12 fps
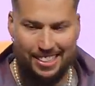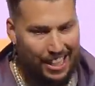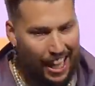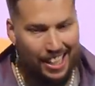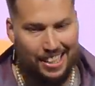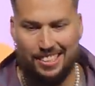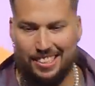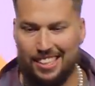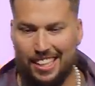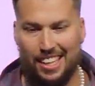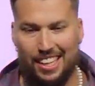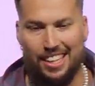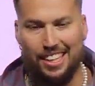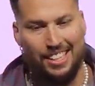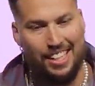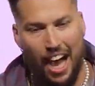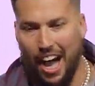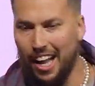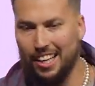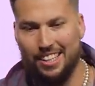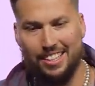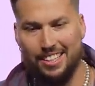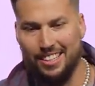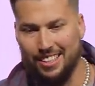does not
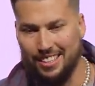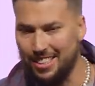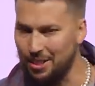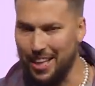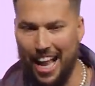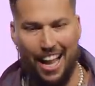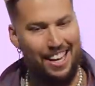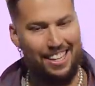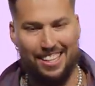do that.